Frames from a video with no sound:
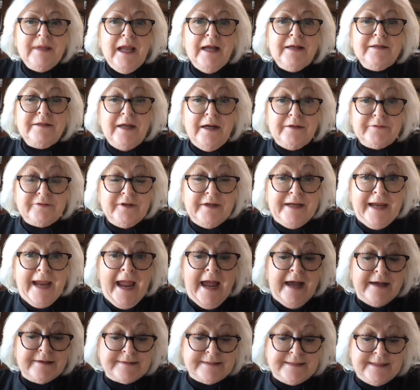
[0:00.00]
Dr.
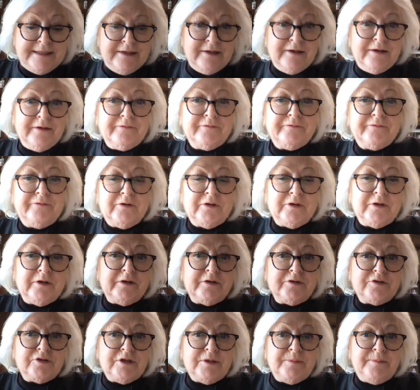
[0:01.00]
Gast here
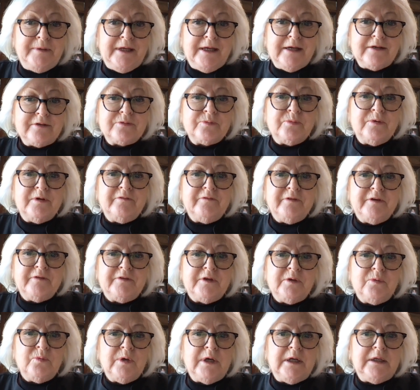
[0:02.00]
for GBS
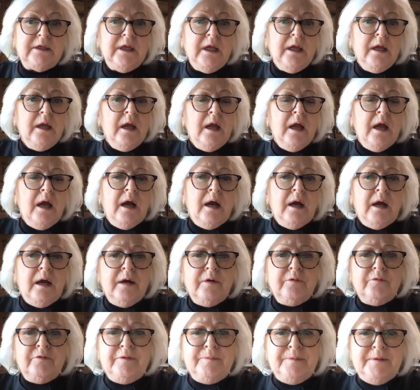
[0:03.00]
151.
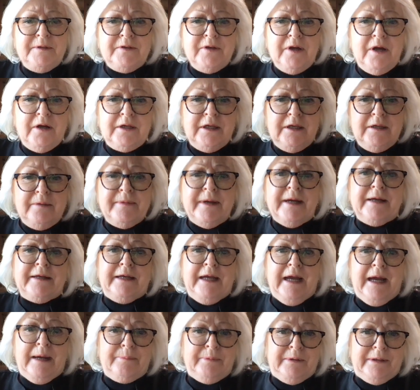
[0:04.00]
We've been talking about
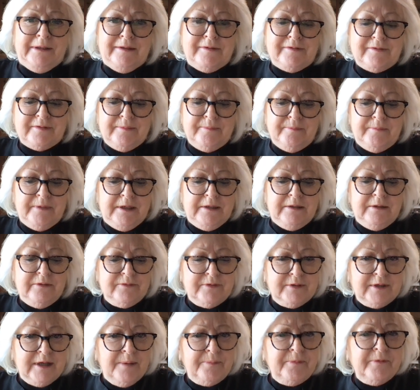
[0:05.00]
capitalism, and
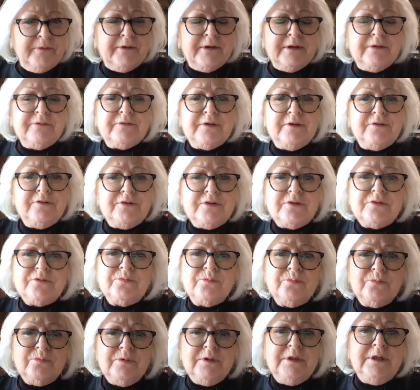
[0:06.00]
there's a couple of things I
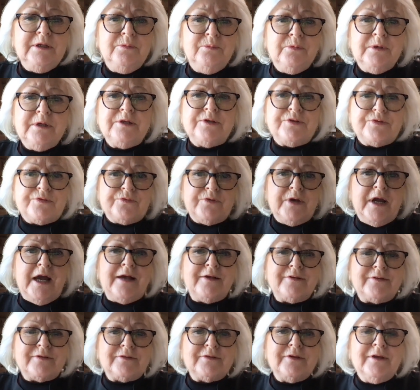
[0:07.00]
just really want to
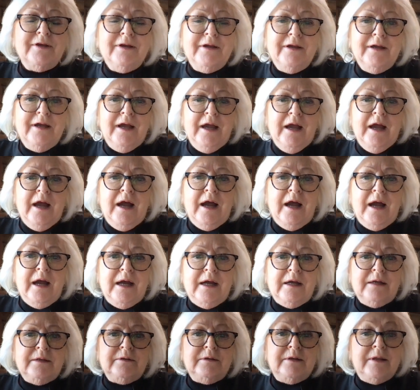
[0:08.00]
stress.
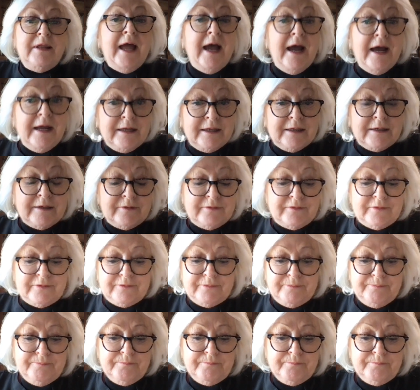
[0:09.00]
That is,